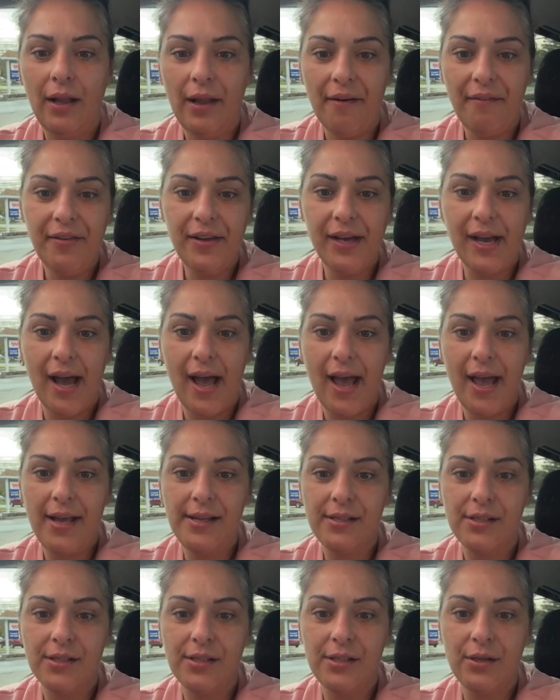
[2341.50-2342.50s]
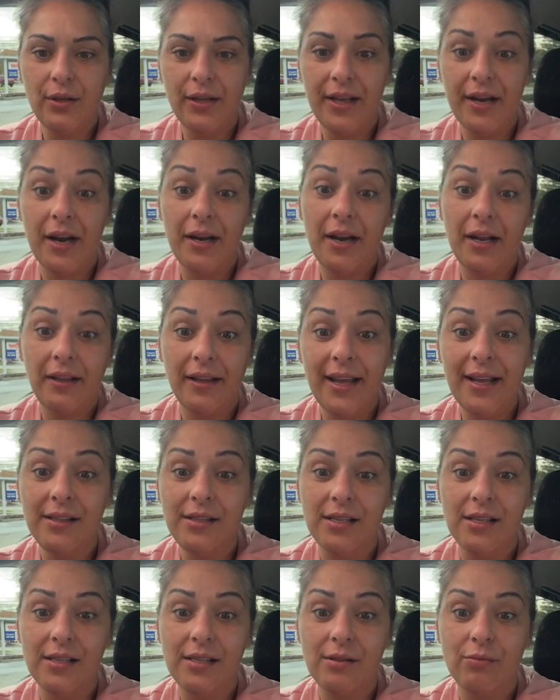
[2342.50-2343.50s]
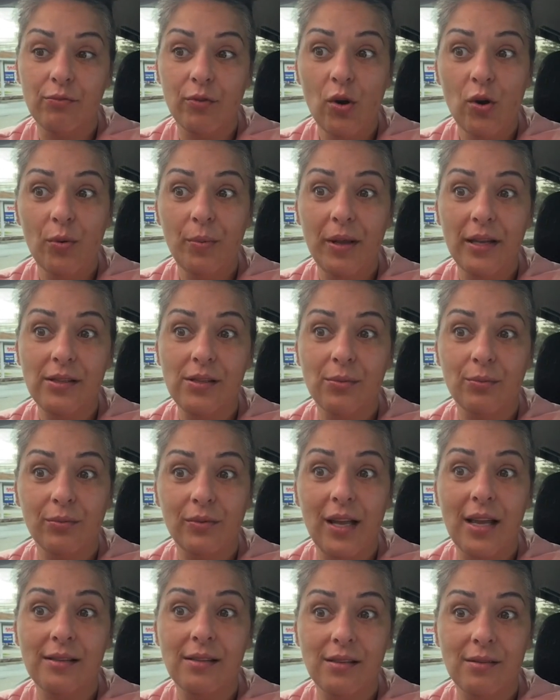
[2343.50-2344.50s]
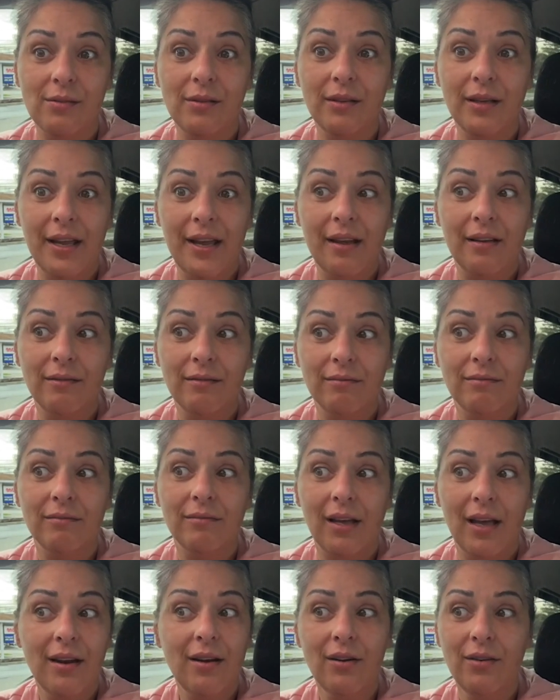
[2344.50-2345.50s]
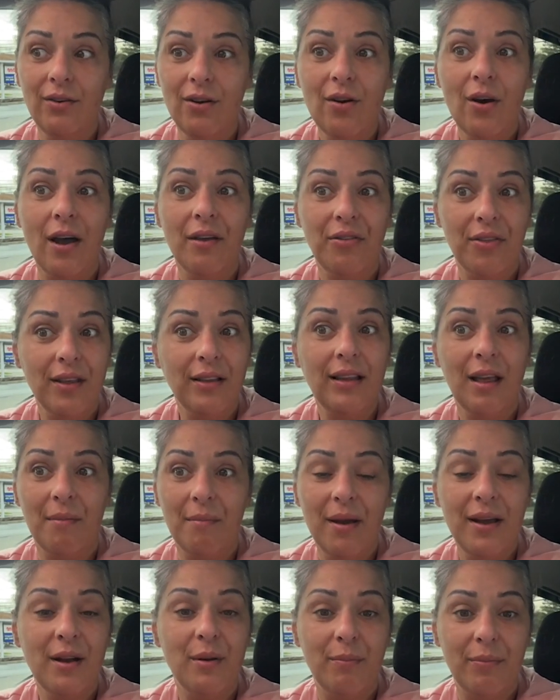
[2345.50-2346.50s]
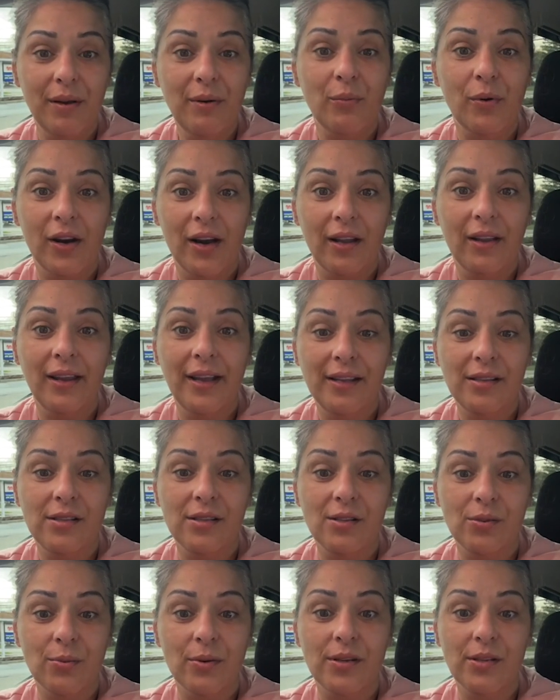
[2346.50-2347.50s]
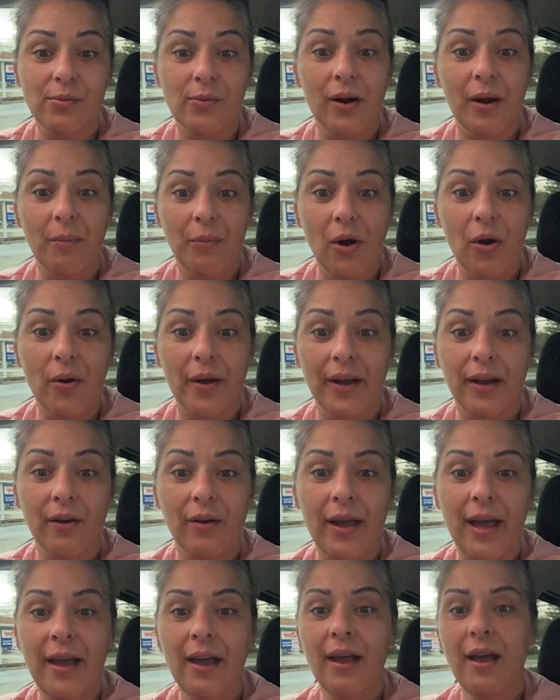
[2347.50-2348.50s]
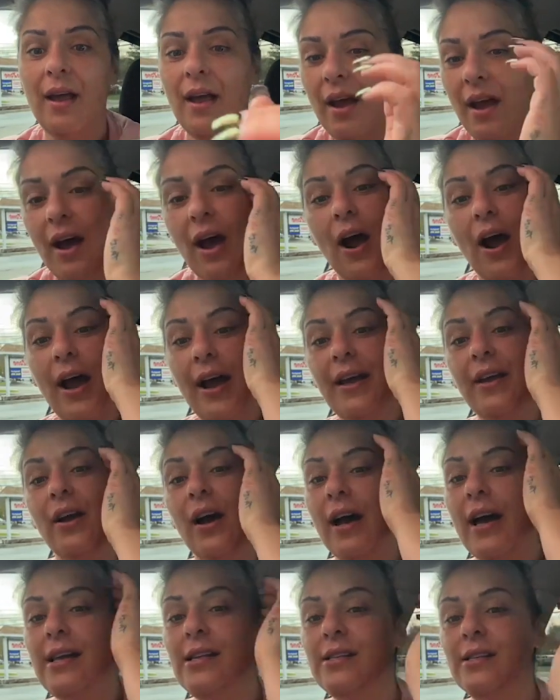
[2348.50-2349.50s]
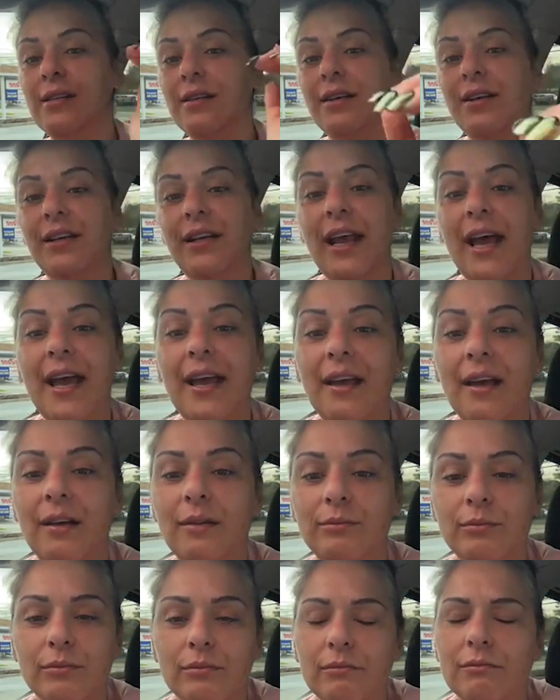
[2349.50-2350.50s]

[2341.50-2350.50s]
I love you guys. See you later. And Atlantis Road, that's like, I don't know. I think that might have been where Atlantis was, where I'm going. Okay. All right, you guys. Good night.